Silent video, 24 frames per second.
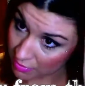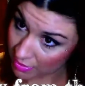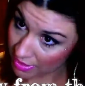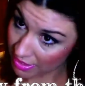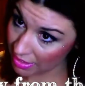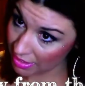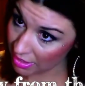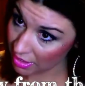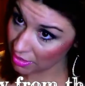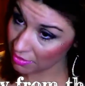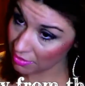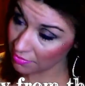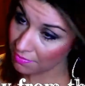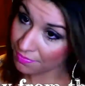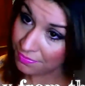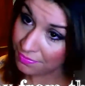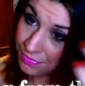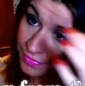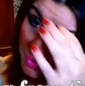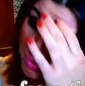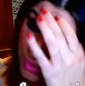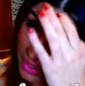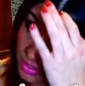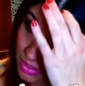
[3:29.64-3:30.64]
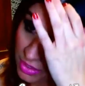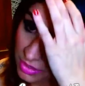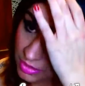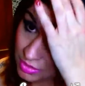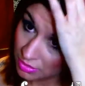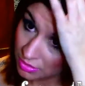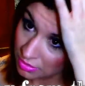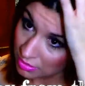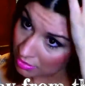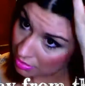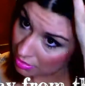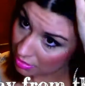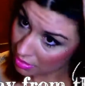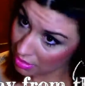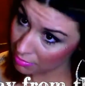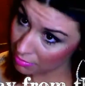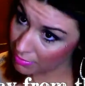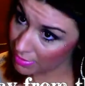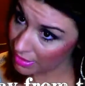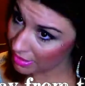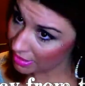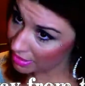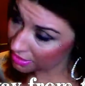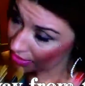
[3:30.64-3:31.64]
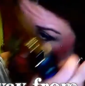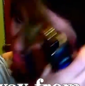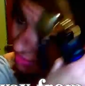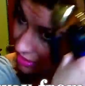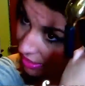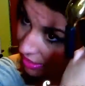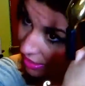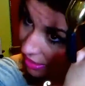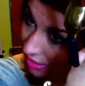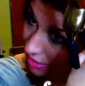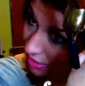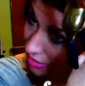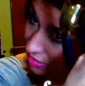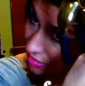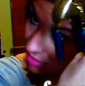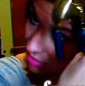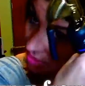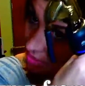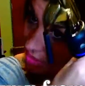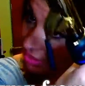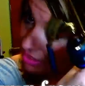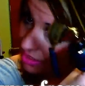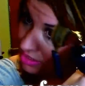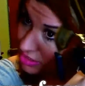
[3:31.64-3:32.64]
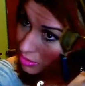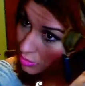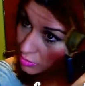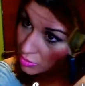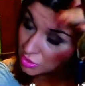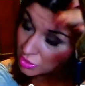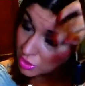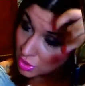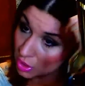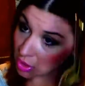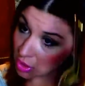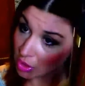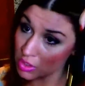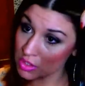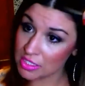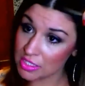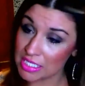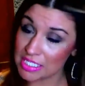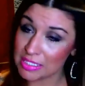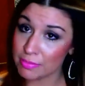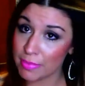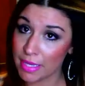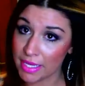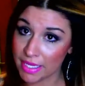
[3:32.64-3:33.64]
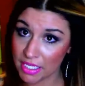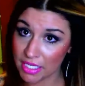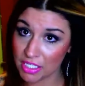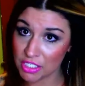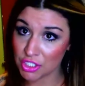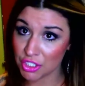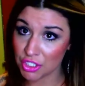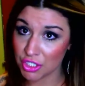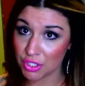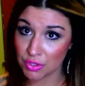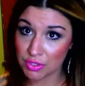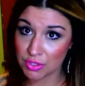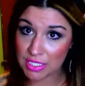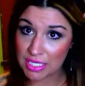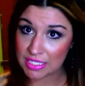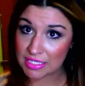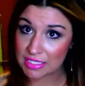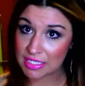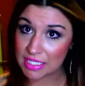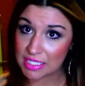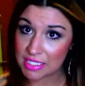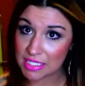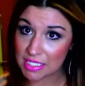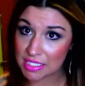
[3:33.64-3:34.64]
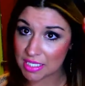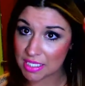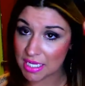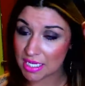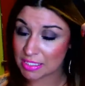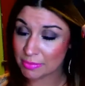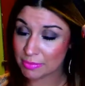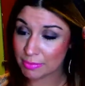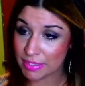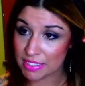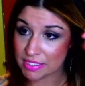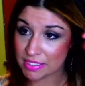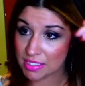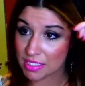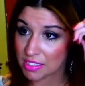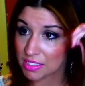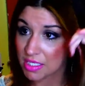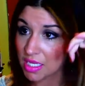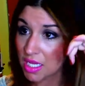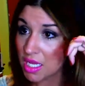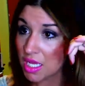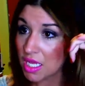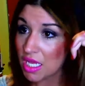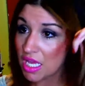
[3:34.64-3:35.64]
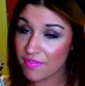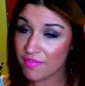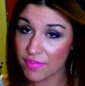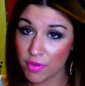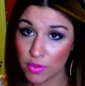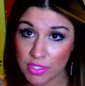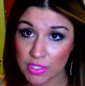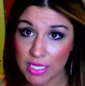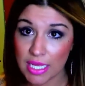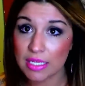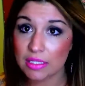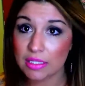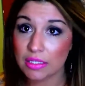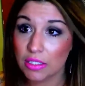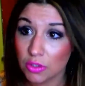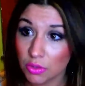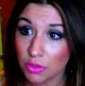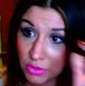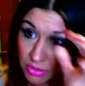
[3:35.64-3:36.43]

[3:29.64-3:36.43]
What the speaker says: gonna start right here. The biggest thing to these loose curls is making sure you take decent sized pieces. If you take